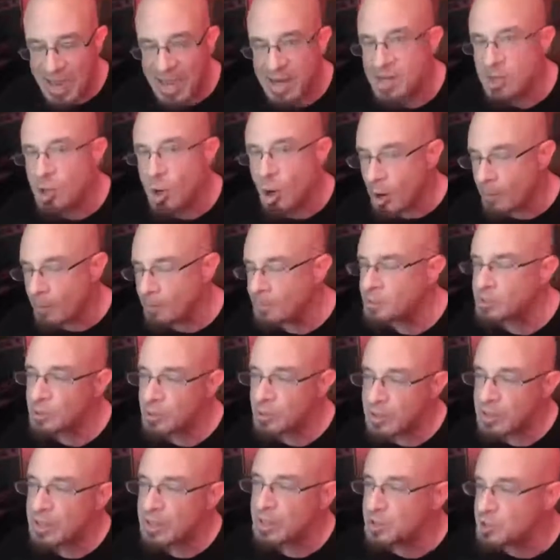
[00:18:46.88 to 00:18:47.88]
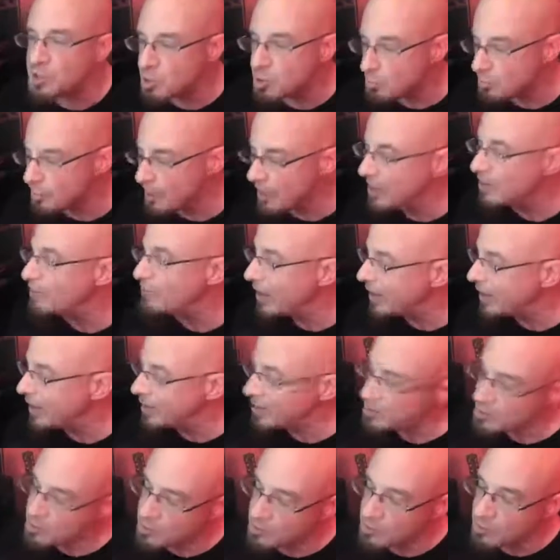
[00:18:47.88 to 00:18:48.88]
had opportunity to be
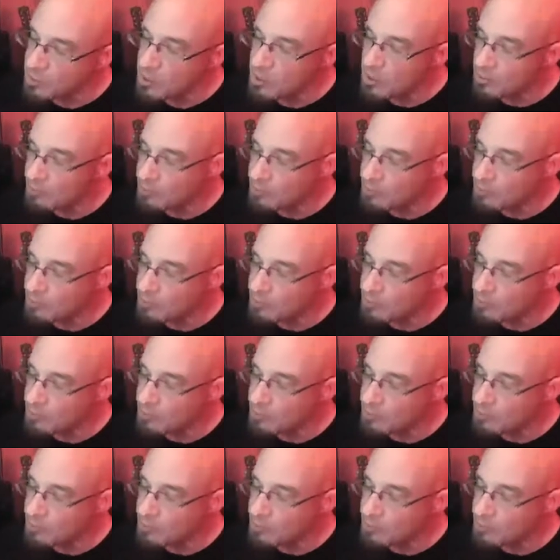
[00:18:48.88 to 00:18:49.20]
invited to